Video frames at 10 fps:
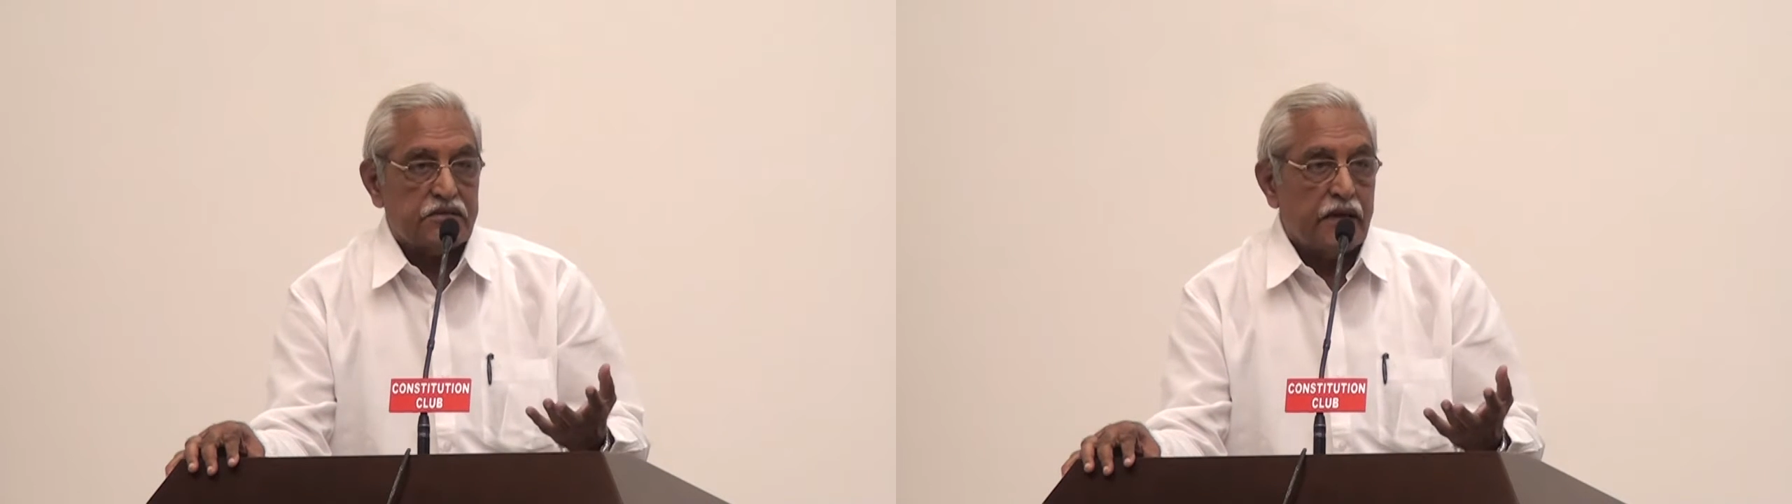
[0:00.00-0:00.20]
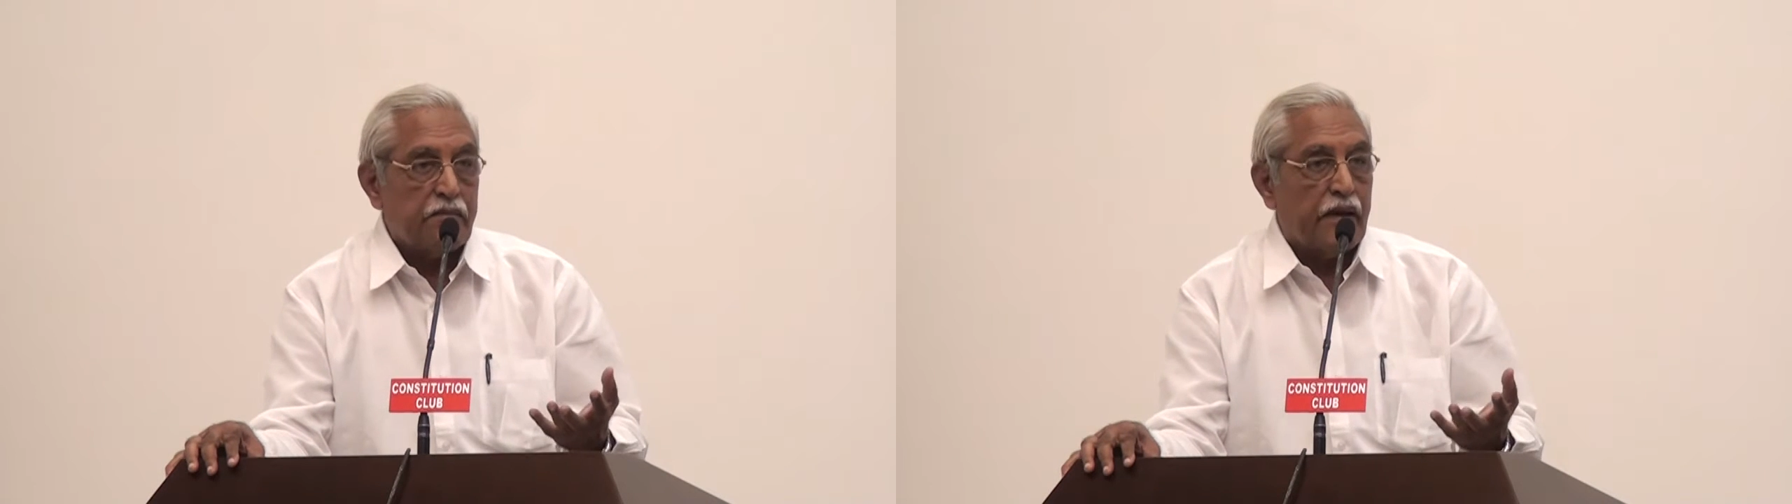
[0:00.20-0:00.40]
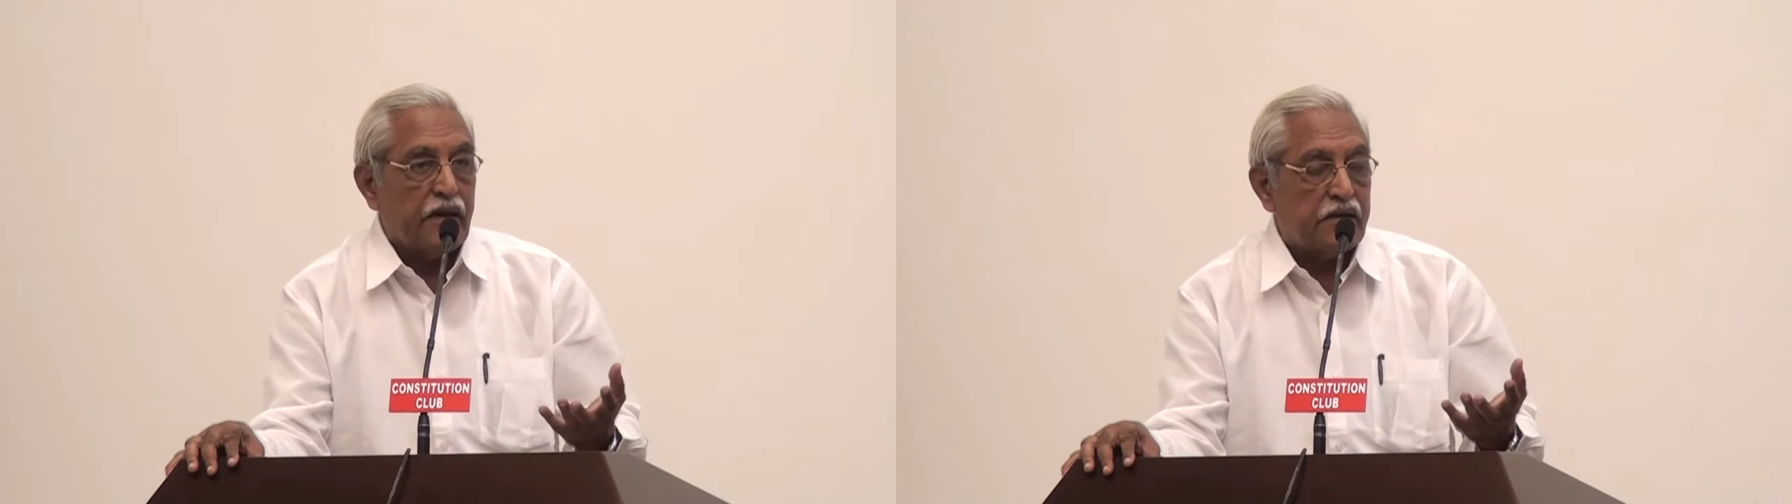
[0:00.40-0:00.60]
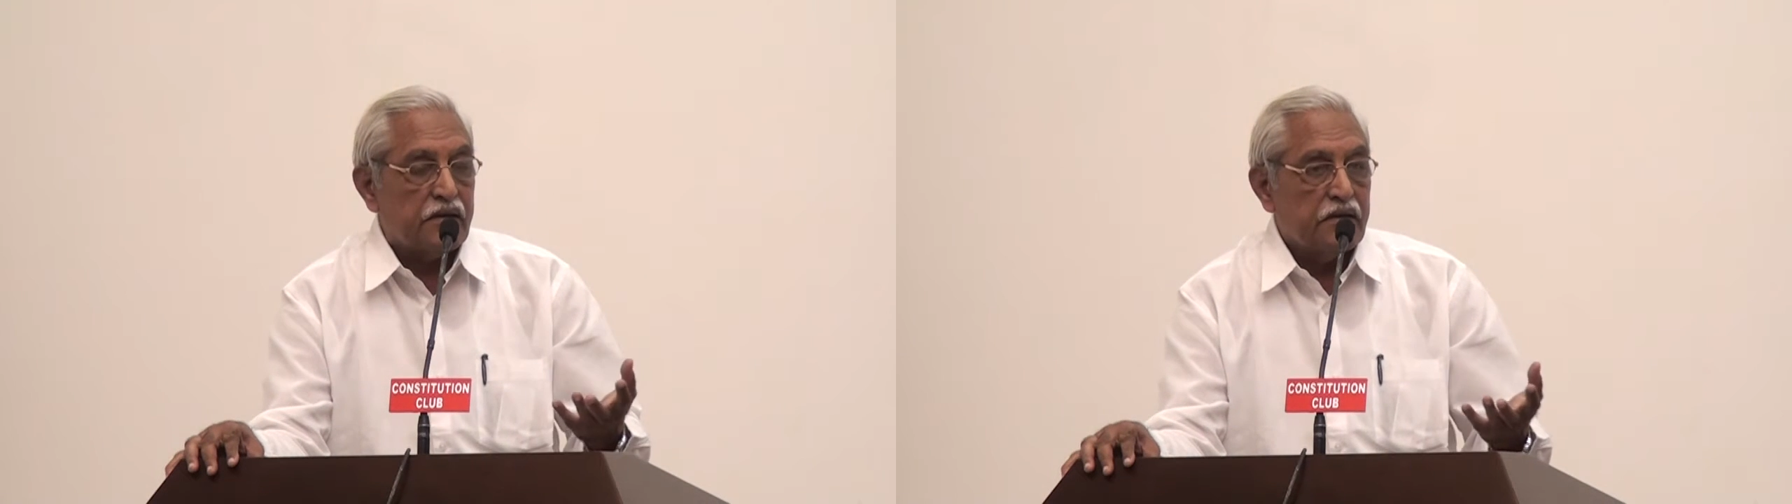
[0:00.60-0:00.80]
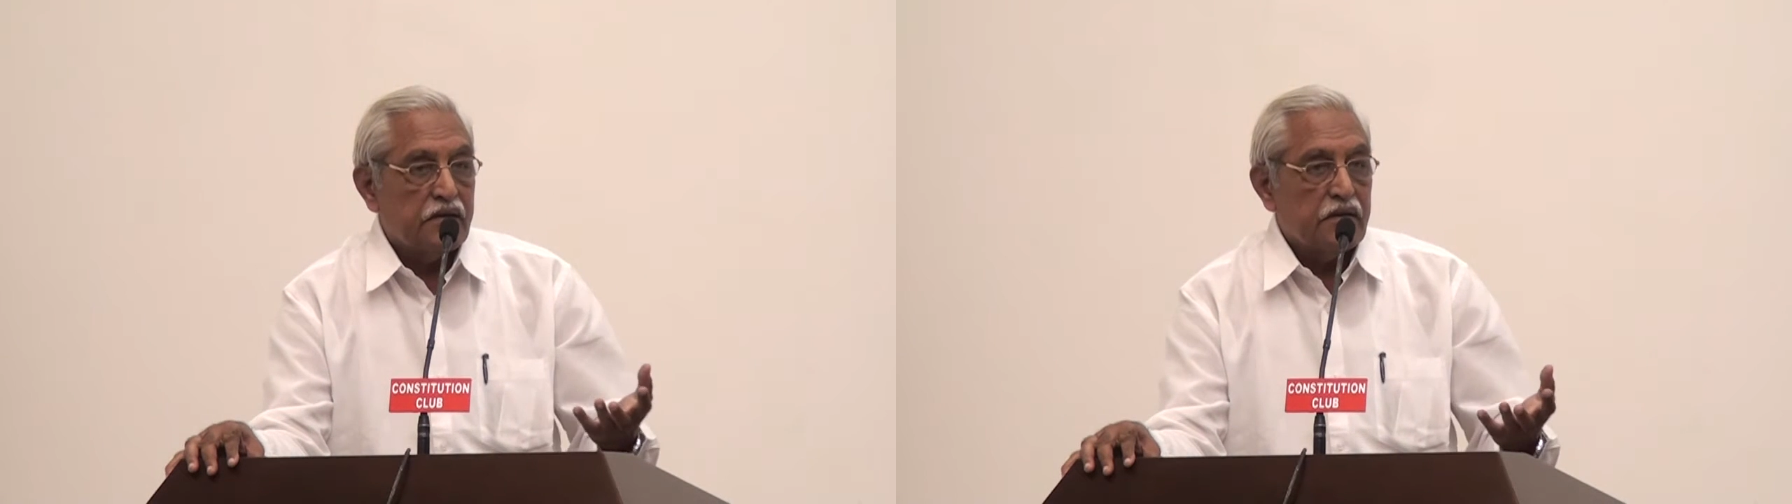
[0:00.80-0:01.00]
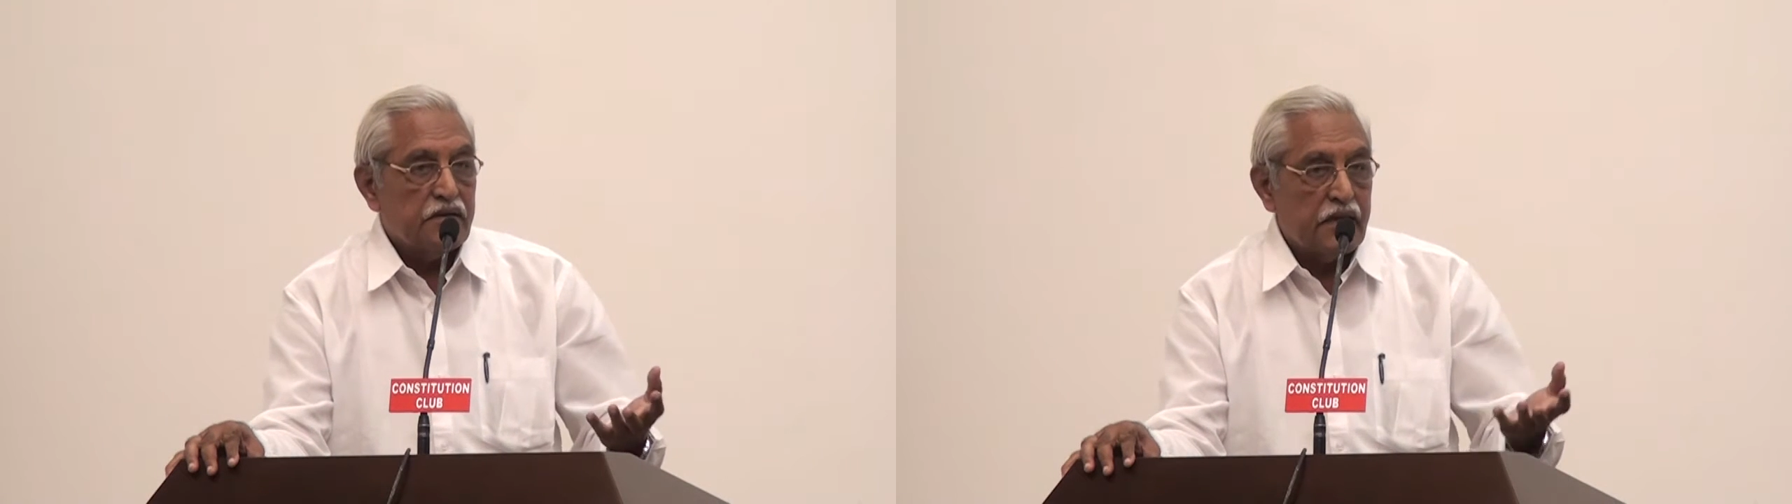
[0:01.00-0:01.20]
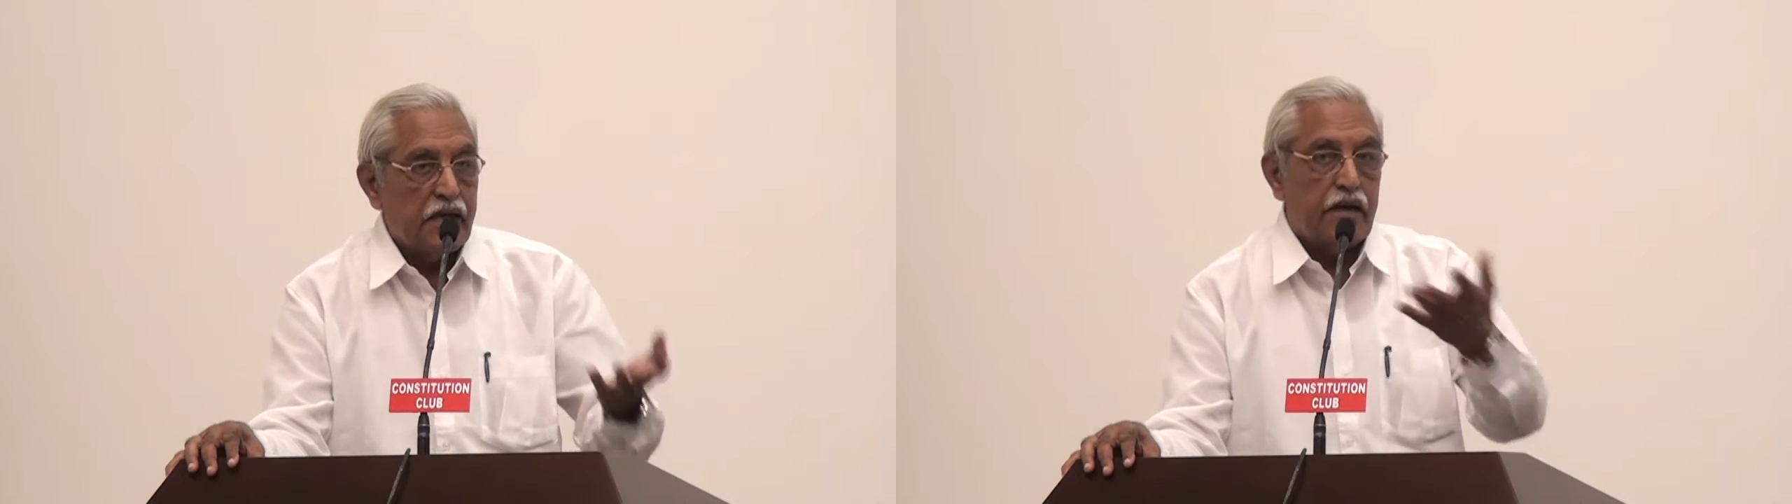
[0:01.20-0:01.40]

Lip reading: State Bank is the